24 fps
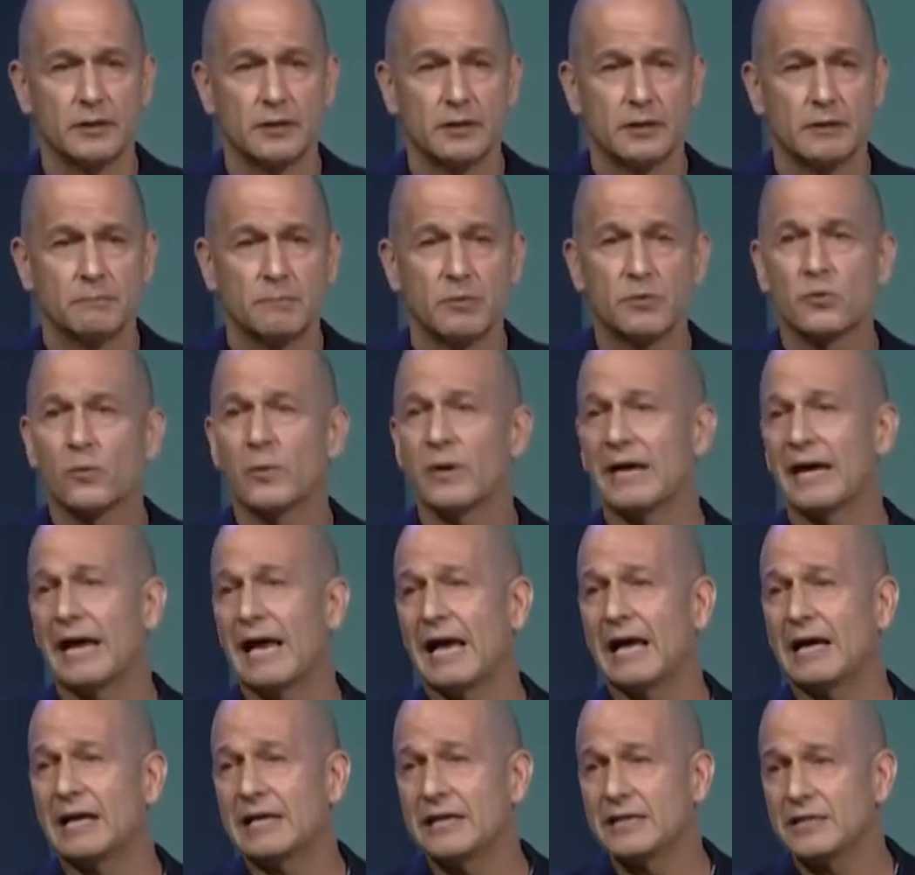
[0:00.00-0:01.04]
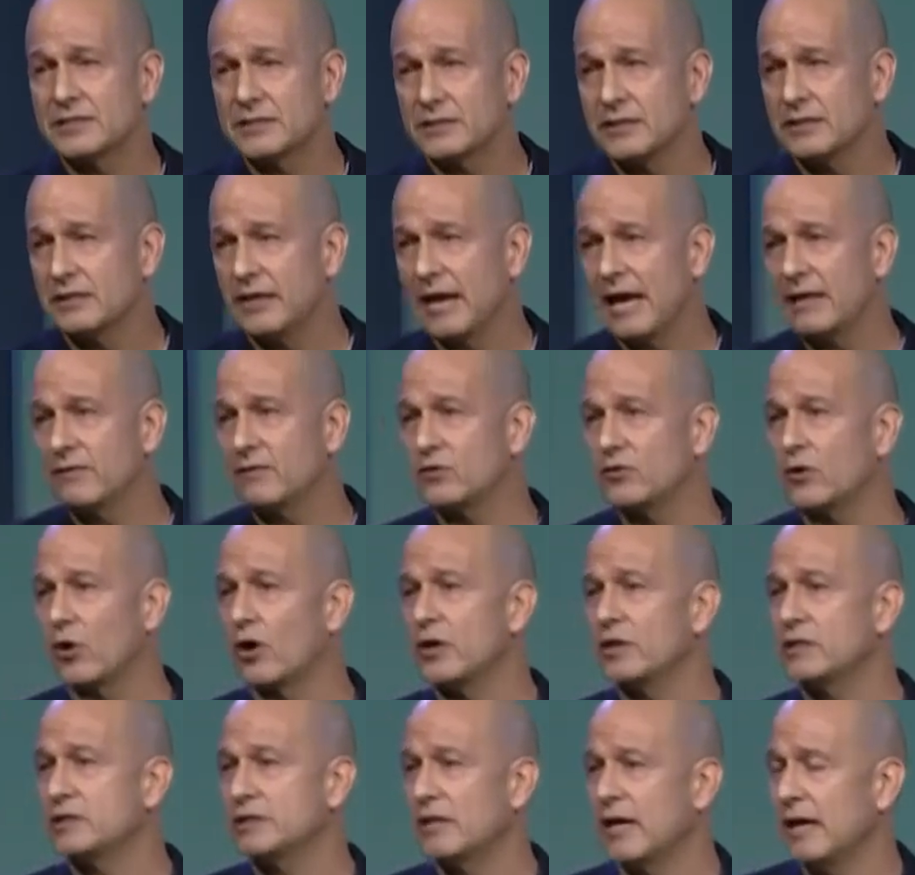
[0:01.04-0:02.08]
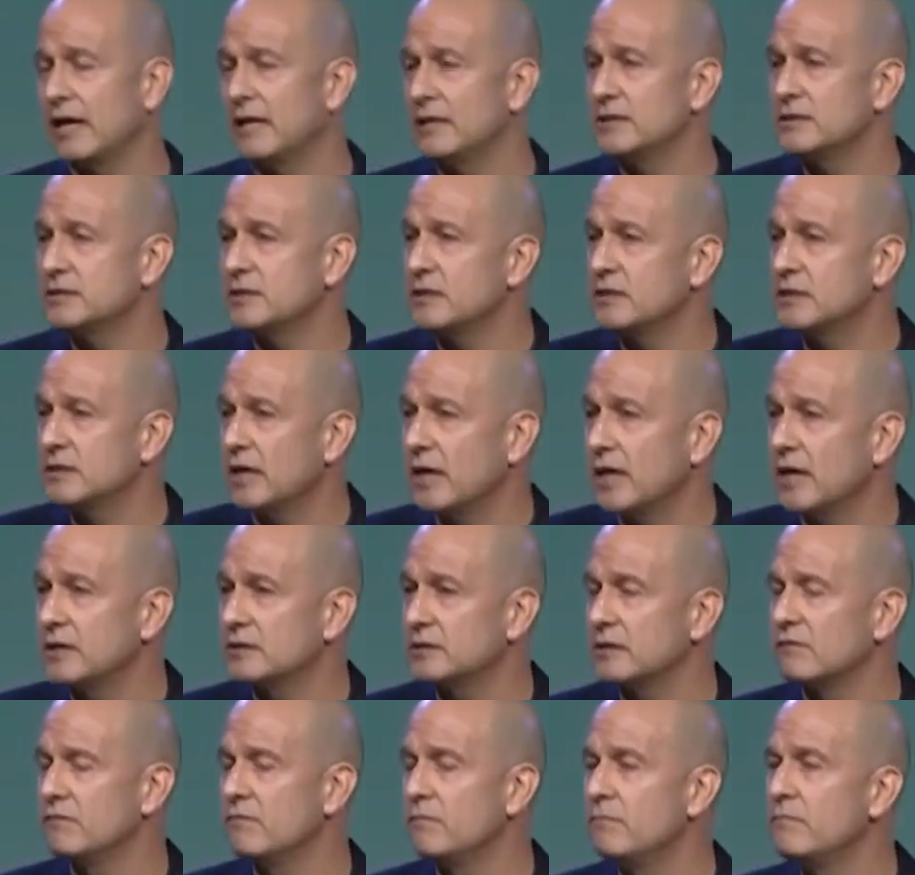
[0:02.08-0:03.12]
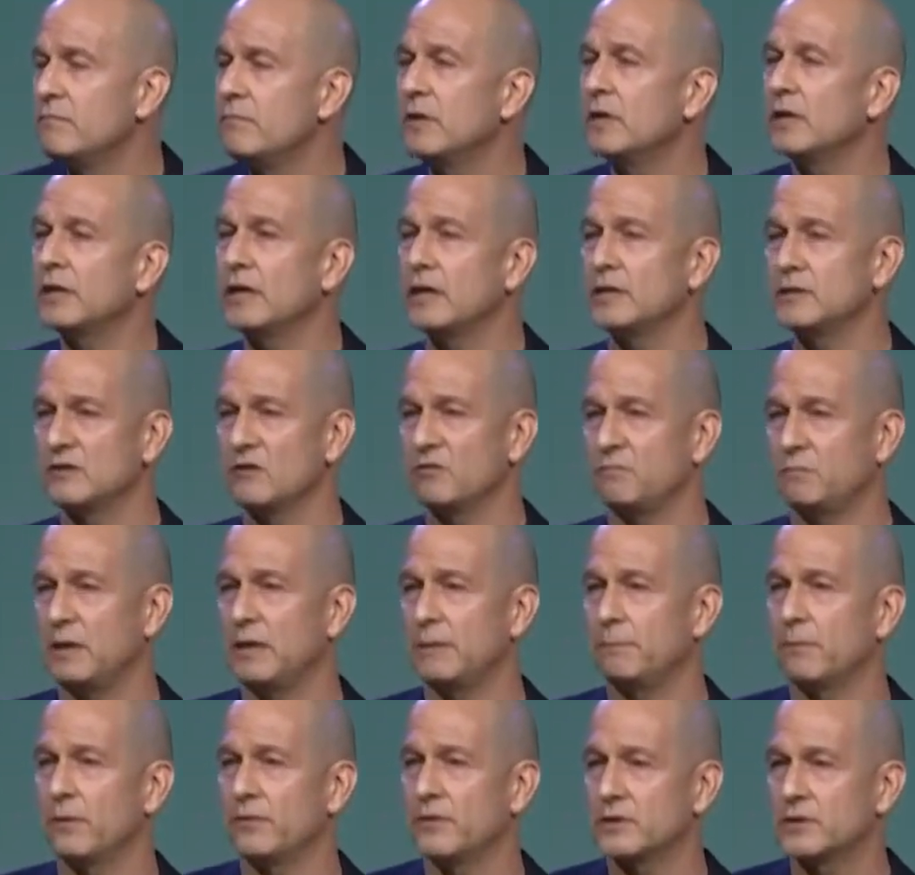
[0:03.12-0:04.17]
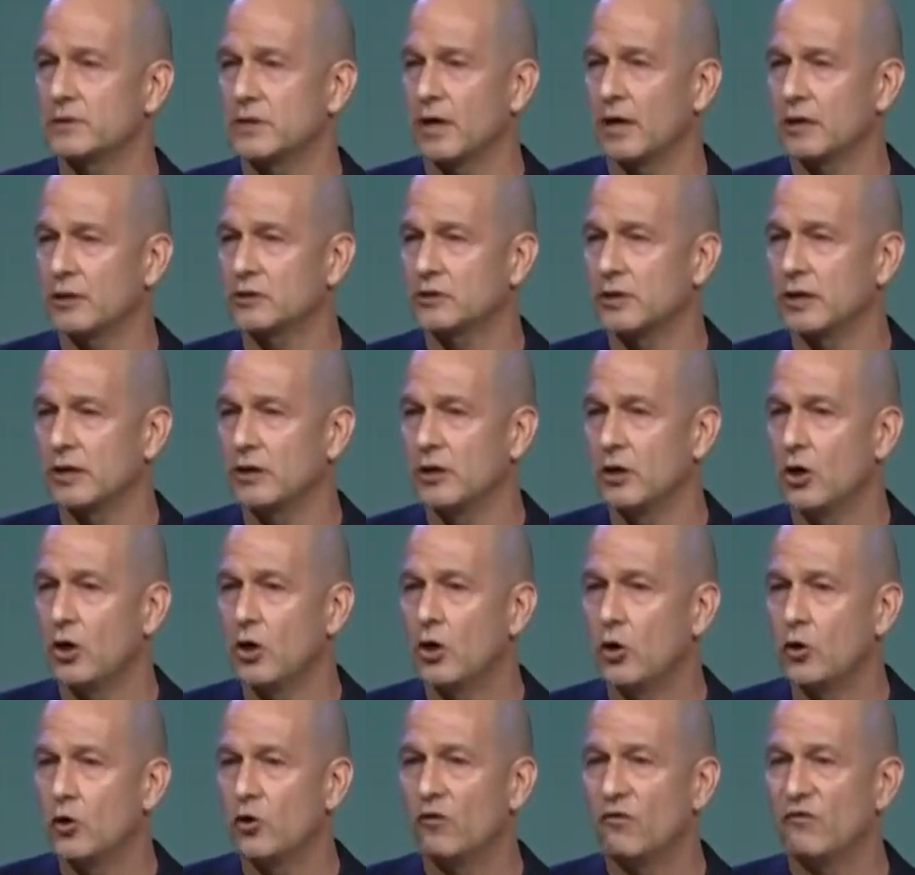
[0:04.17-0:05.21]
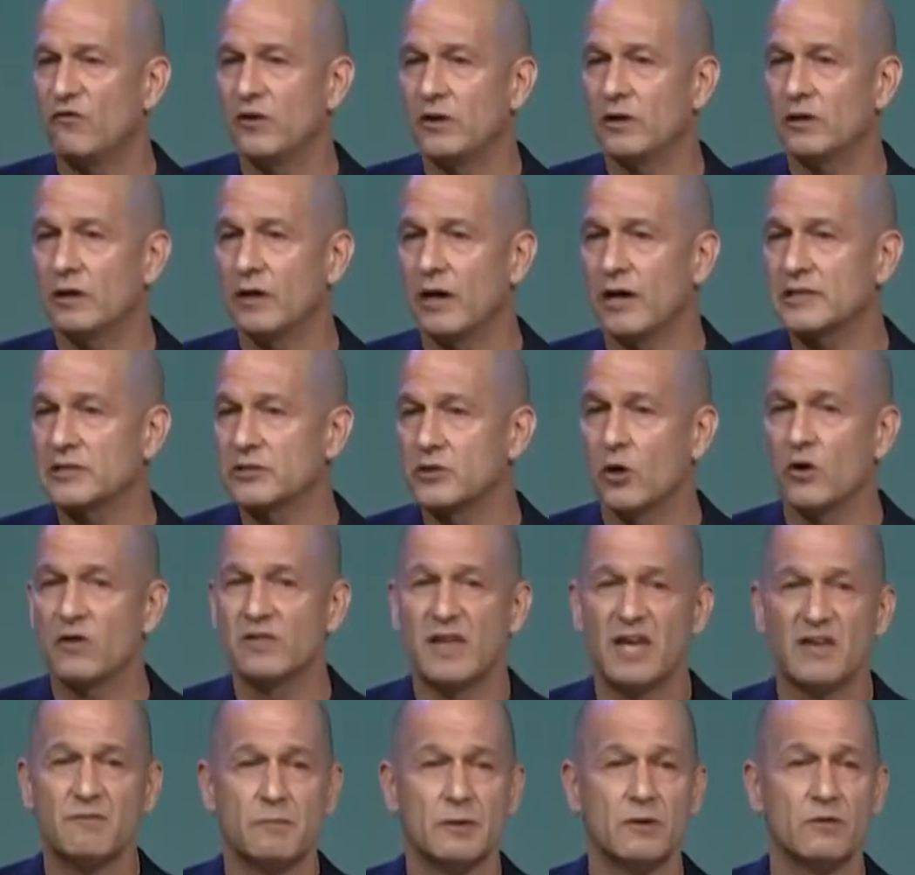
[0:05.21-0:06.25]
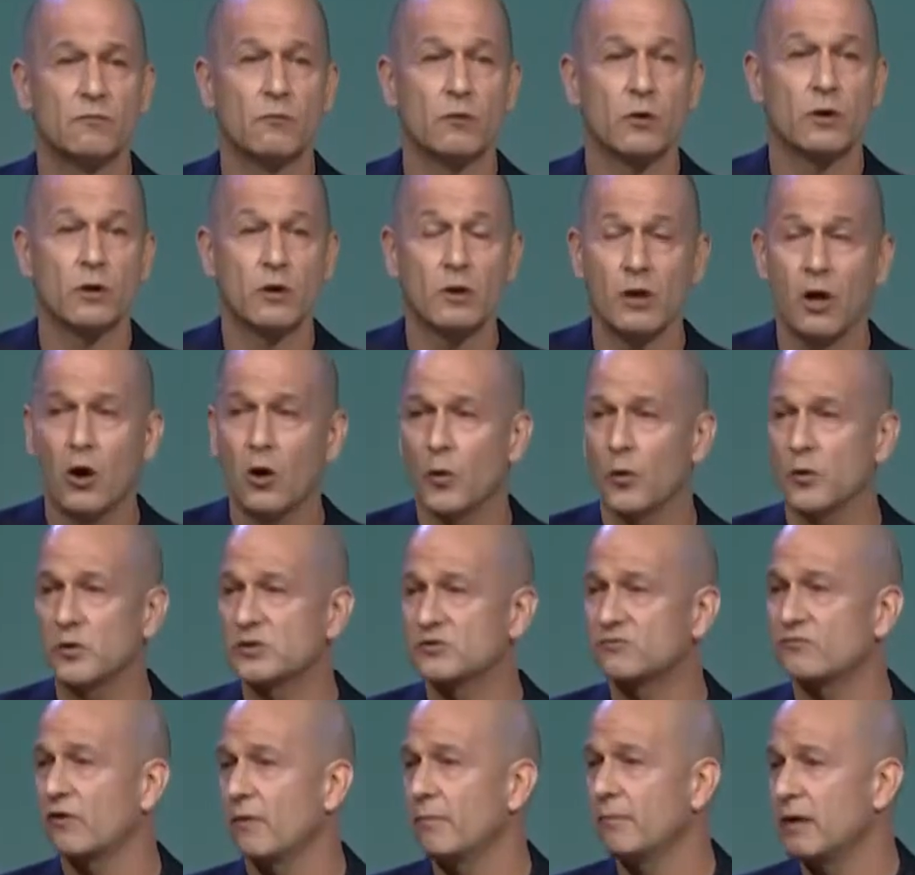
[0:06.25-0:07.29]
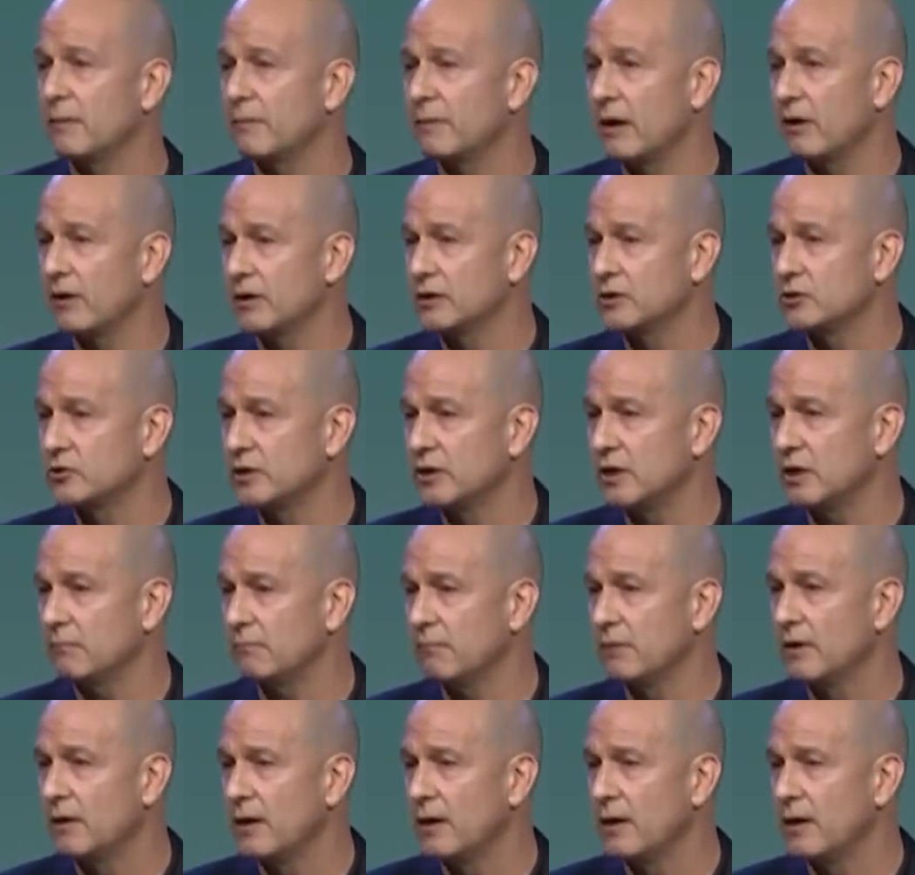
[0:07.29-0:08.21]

But the reality is today that there are tens and tens of millions of people in this country who feel as though they've been foreclosed from the American dream.